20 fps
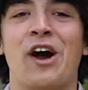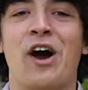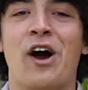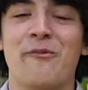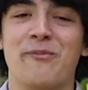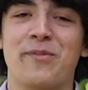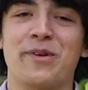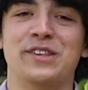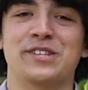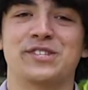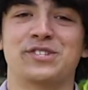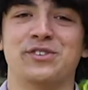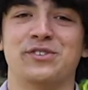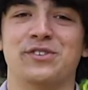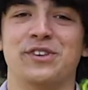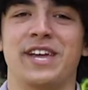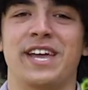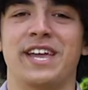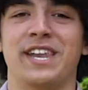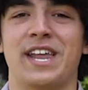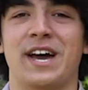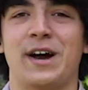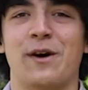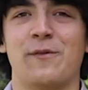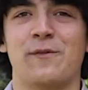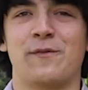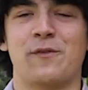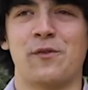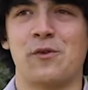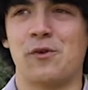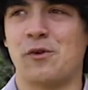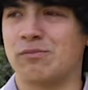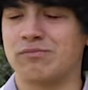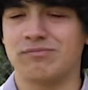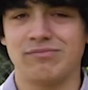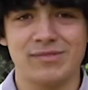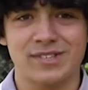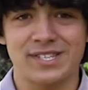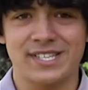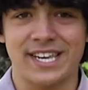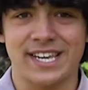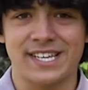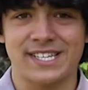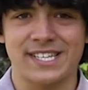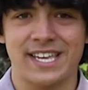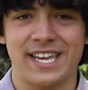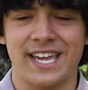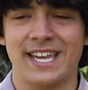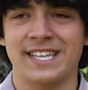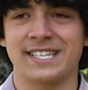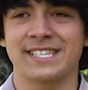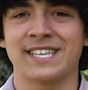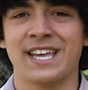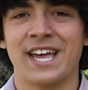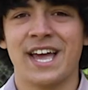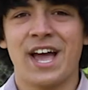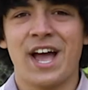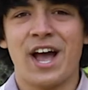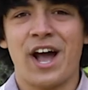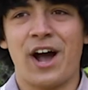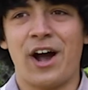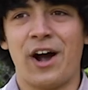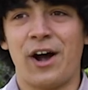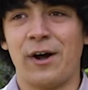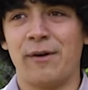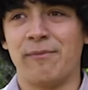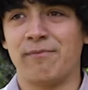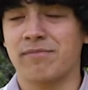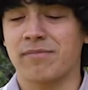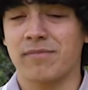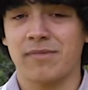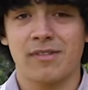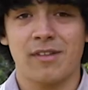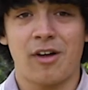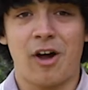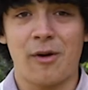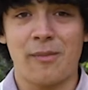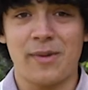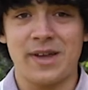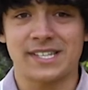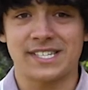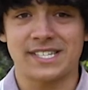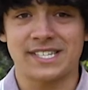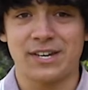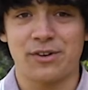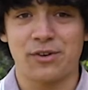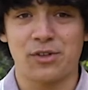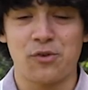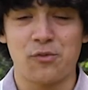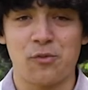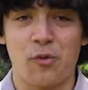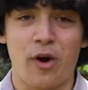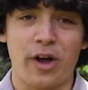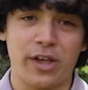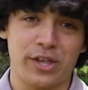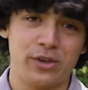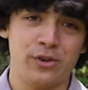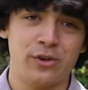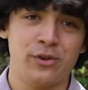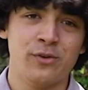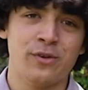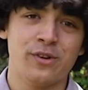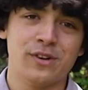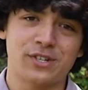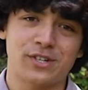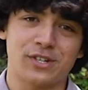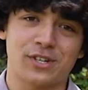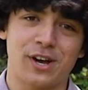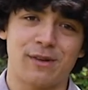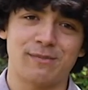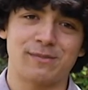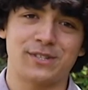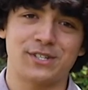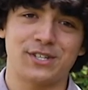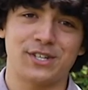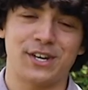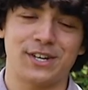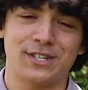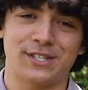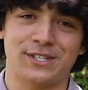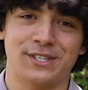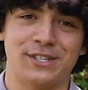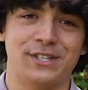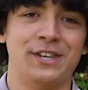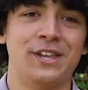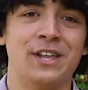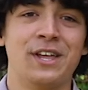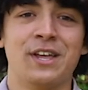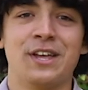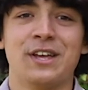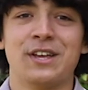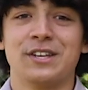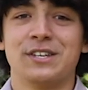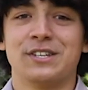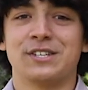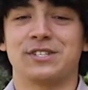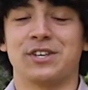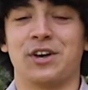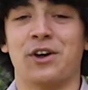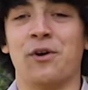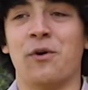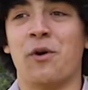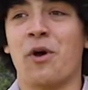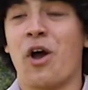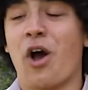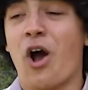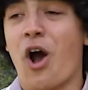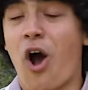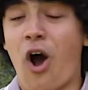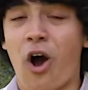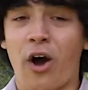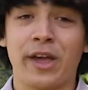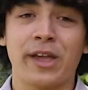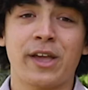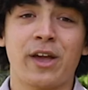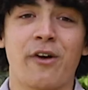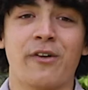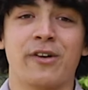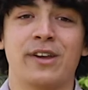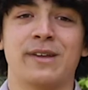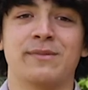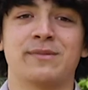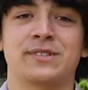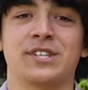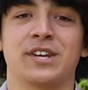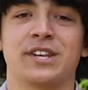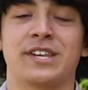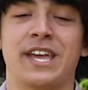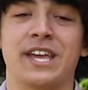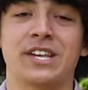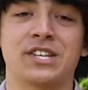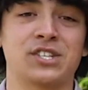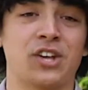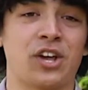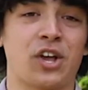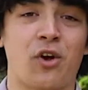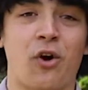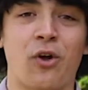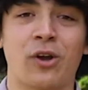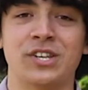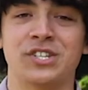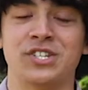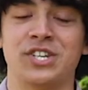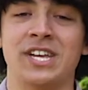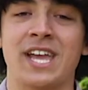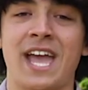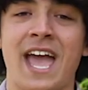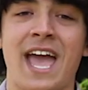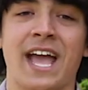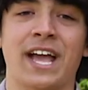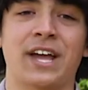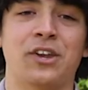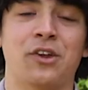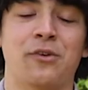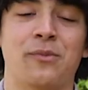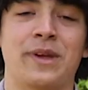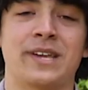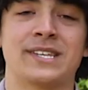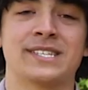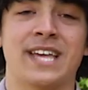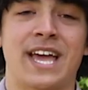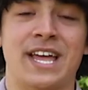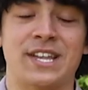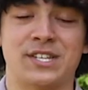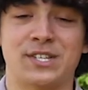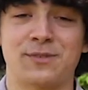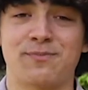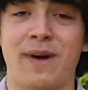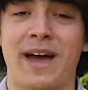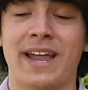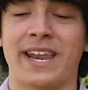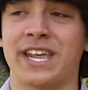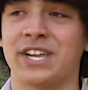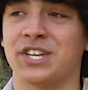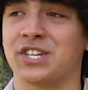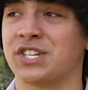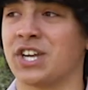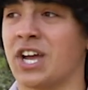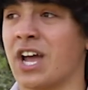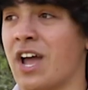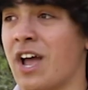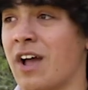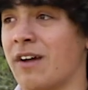I've been a student here now for 6 years. I'm here to tell you why you should come to Churston. So, I currently am studying psychology, economics and Spanish.